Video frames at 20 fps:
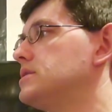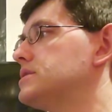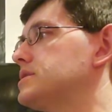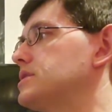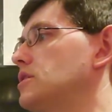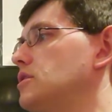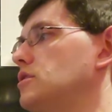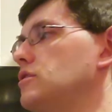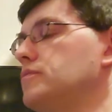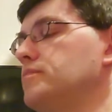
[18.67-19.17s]

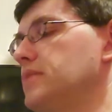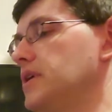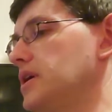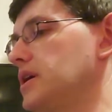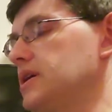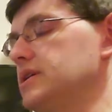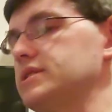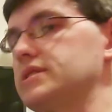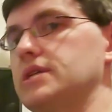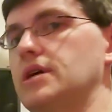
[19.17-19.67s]
So
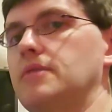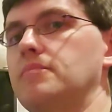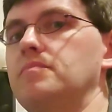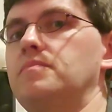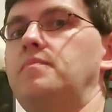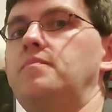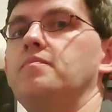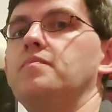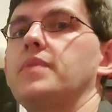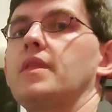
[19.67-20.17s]
because
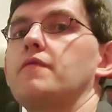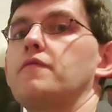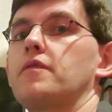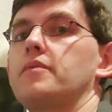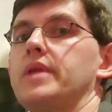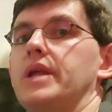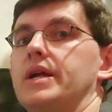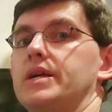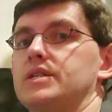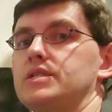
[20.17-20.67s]

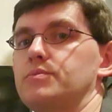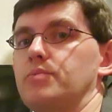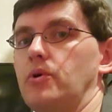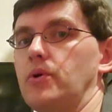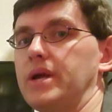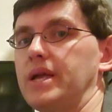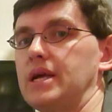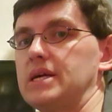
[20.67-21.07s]
from that expo,